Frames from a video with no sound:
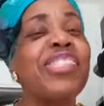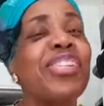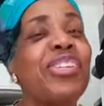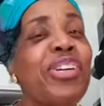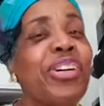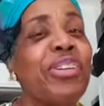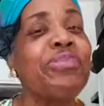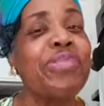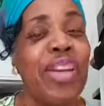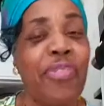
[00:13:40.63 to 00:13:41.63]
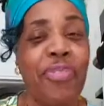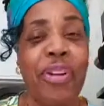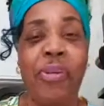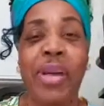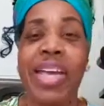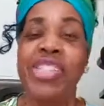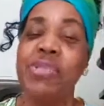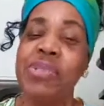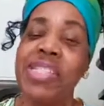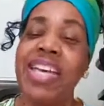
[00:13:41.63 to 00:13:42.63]
a little different. Okay,
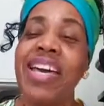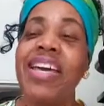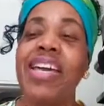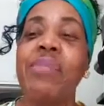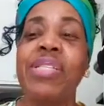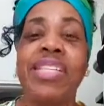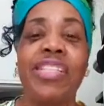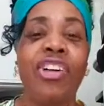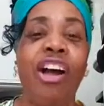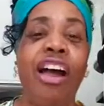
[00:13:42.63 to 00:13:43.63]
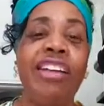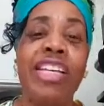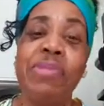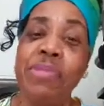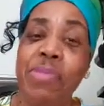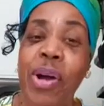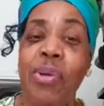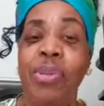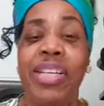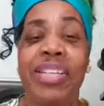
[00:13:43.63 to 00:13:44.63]
he was in the car and he was
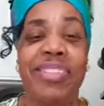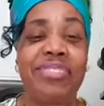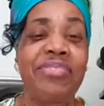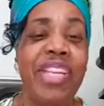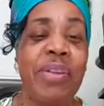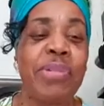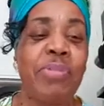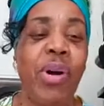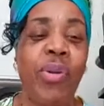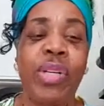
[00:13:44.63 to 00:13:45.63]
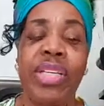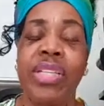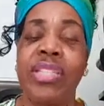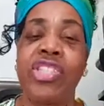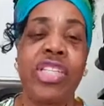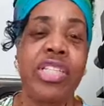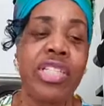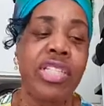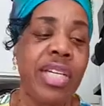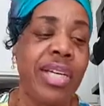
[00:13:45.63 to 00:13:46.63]
moaning. He was moaning, and
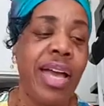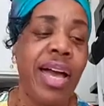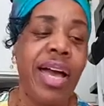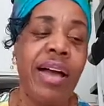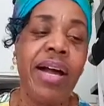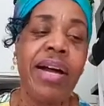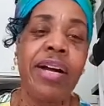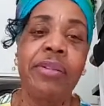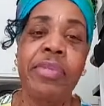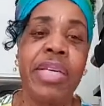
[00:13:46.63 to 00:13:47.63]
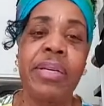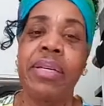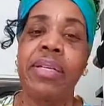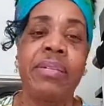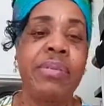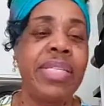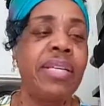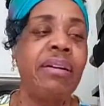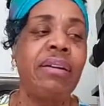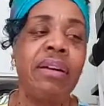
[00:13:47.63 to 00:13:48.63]
he was
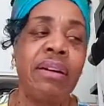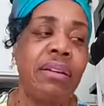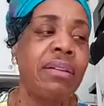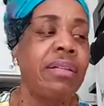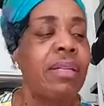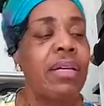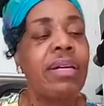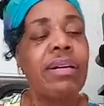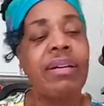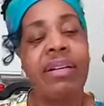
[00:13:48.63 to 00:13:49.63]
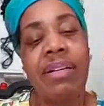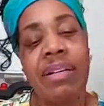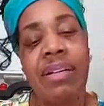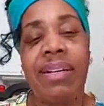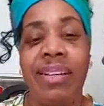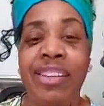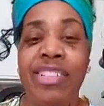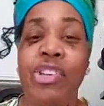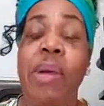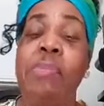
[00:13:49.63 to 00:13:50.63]
saying,
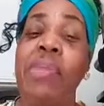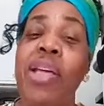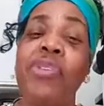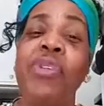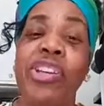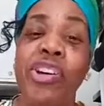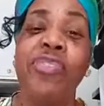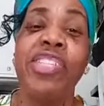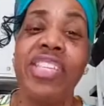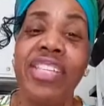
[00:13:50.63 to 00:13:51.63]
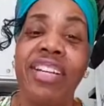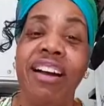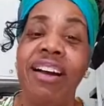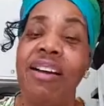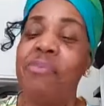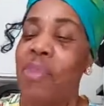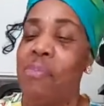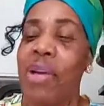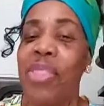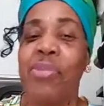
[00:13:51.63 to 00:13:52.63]
So my mother went over to the car. My
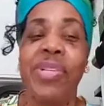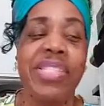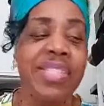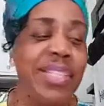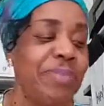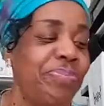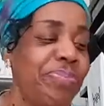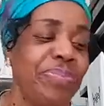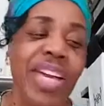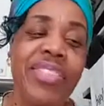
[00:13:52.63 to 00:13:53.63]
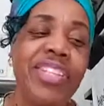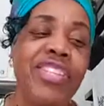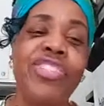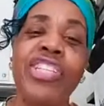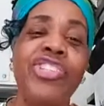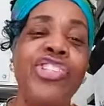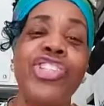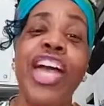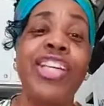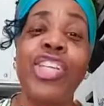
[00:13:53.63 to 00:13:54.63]
mother was the
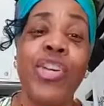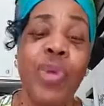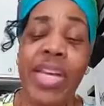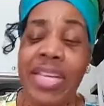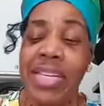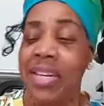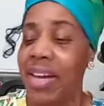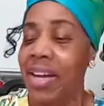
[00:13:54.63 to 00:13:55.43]
genuine,